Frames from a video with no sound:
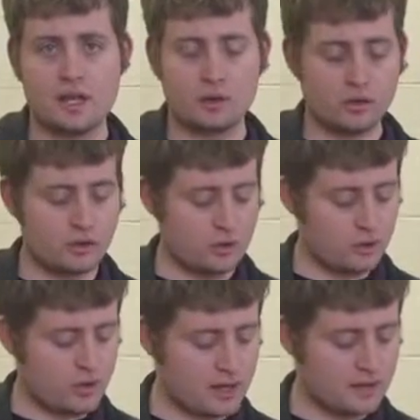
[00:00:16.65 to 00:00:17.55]
In order to
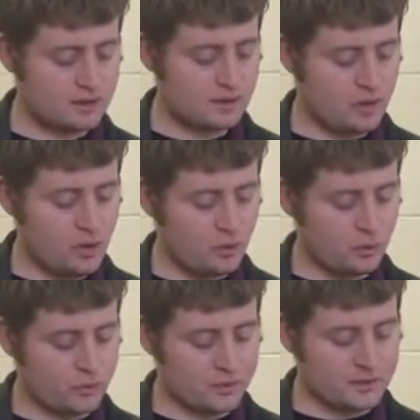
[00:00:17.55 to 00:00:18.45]
do that,
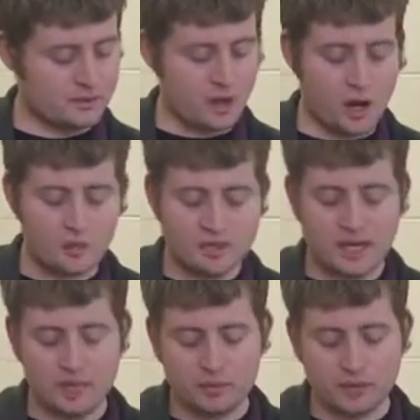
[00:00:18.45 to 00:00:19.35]
we placed copper
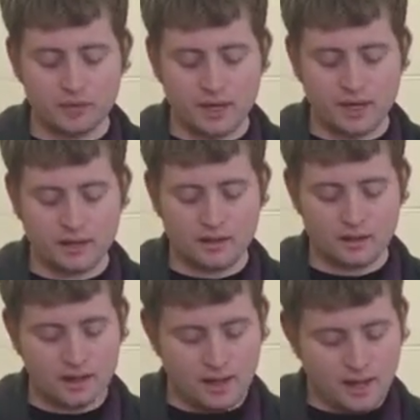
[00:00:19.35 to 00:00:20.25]
tape along the neck,
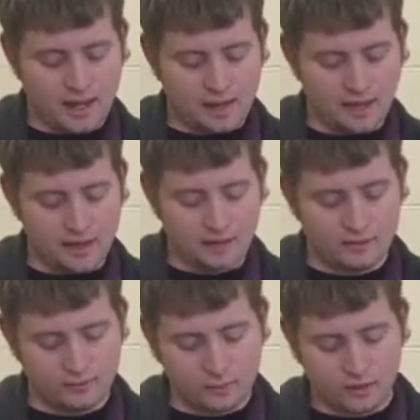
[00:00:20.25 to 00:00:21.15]
and
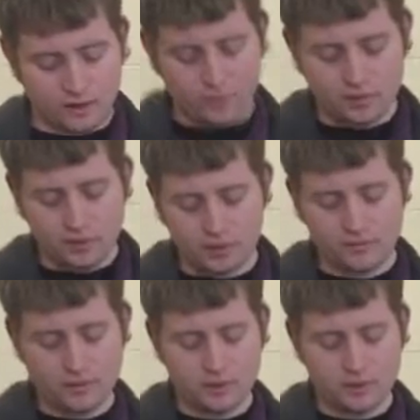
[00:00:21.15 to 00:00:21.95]
then for the other part of the